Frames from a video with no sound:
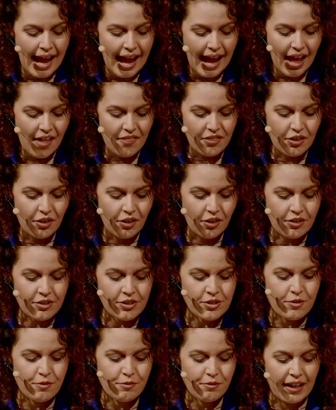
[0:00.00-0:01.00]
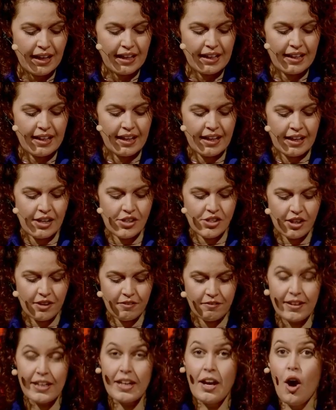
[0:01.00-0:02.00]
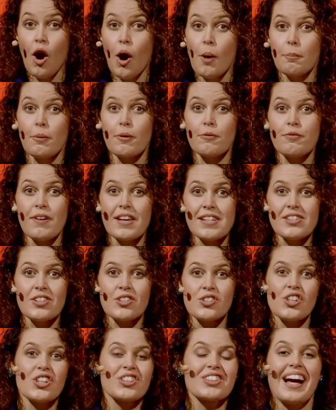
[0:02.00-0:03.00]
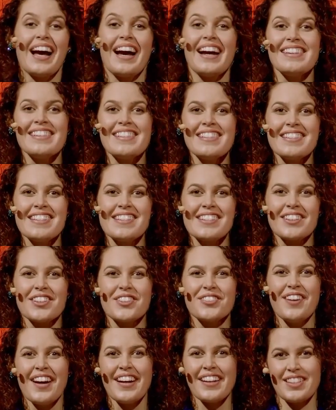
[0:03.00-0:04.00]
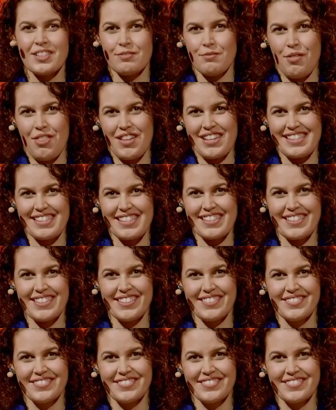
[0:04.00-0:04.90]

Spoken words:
at the Ostfalia HAV. Professor Dr. Heinz-Dieter Quack is with us.